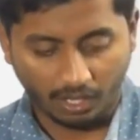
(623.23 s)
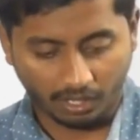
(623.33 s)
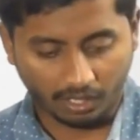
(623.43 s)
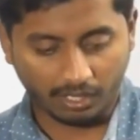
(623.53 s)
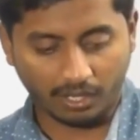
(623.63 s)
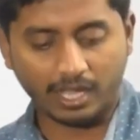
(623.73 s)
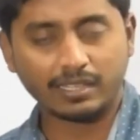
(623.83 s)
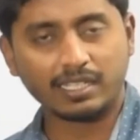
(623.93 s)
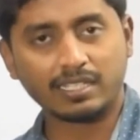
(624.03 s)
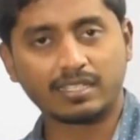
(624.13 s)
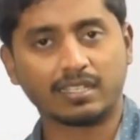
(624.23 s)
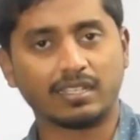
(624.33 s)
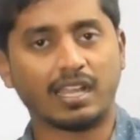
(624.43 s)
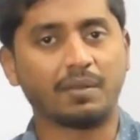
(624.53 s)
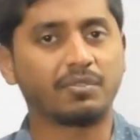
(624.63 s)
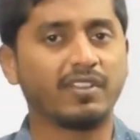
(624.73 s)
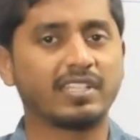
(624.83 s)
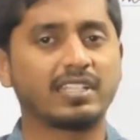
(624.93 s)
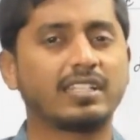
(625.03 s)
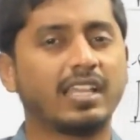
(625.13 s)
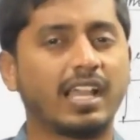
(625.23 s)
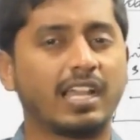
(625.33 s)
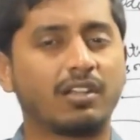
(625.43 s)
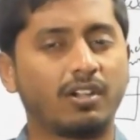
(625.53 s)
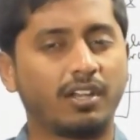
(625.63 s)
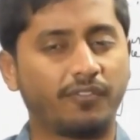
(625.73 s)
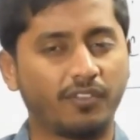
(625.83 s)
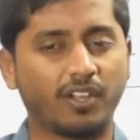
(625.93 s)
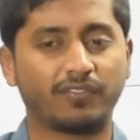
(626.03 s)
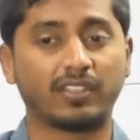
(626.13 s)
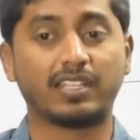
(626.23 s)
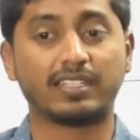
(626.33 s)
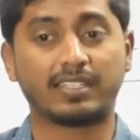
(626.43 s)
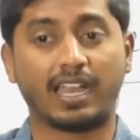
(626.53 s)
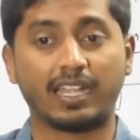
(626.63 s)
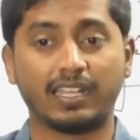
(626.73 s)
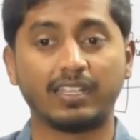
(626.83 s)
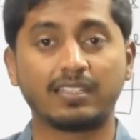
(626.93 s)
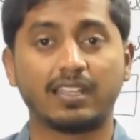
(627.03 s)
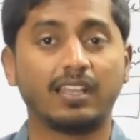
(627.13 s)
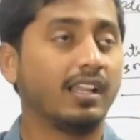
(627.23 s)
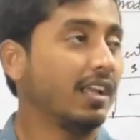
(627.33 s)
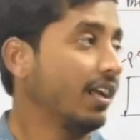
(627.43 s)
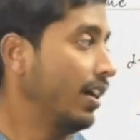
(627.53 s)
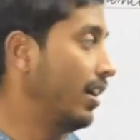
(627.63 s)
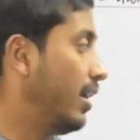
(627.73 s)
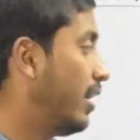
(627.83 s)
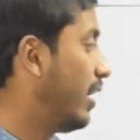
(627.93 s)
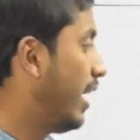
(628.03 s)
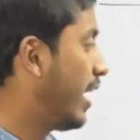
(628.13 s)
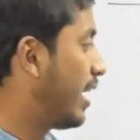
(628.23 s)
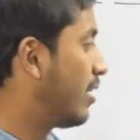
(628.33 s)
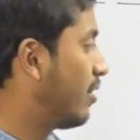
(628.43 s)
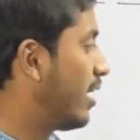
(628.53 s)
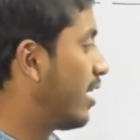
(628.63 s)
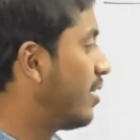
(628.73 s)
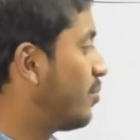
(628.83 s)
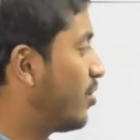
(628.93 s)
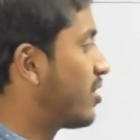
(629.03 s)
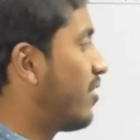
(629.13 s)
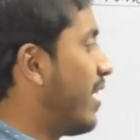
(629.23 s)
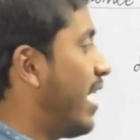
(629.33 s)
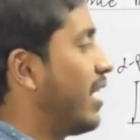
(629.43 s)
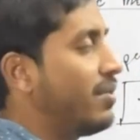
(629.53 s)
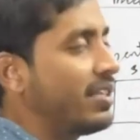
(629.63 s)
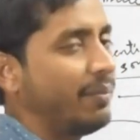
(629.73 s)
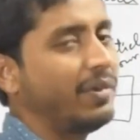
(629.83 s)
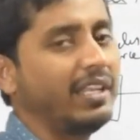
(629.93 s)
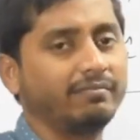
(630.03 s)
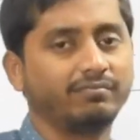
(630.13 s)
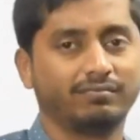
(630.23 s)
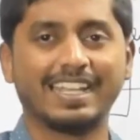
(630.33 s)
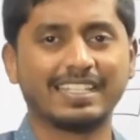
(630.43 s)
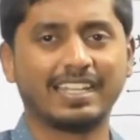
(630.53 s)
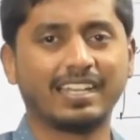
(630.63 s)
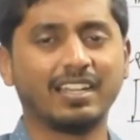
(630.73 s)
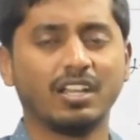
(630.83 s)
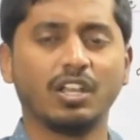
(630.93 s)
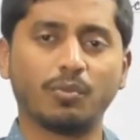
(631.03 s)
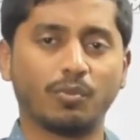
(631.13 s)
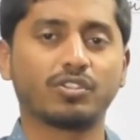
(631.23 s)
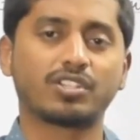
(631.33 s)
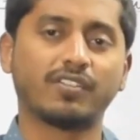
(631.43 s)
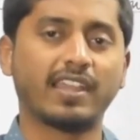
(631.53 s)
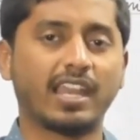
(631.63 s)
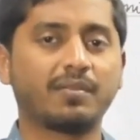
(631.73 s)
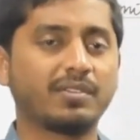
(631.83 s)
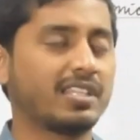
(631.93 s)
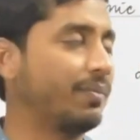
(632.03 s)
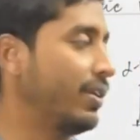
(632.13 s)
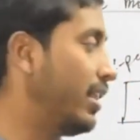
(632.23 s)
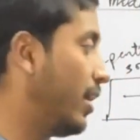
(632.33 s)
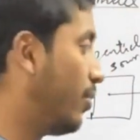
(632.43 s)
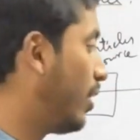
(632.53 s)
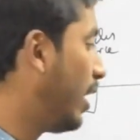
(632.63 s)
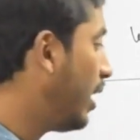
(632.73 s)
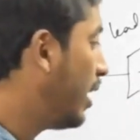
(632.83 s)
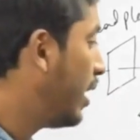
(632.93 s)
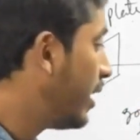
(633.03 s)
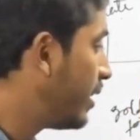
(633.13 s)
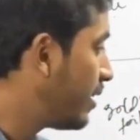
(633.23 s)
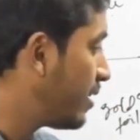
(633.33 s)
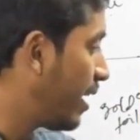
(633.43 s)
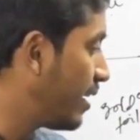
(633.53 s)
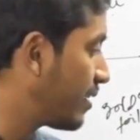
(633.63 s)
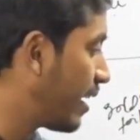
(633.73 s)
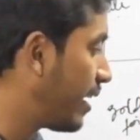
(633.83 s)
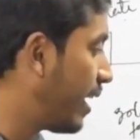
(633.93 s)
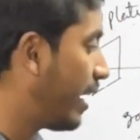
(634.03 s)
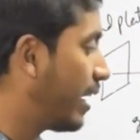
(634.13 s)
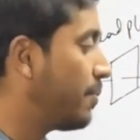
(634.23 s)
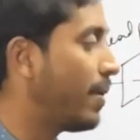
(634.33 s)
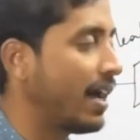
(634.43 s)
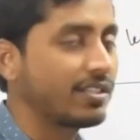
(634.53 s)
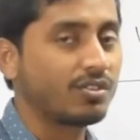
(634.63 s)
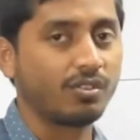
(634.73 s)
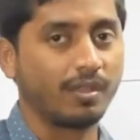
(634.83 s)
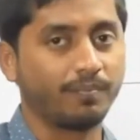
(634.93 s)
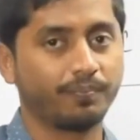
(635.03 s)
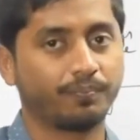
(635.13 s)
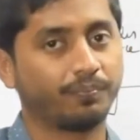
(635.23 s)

On these observations, he concluded few of the things, that is he concluded most of the atom is empty, isn't it? Most of the atom is empty, then only these rays can directly pass through them,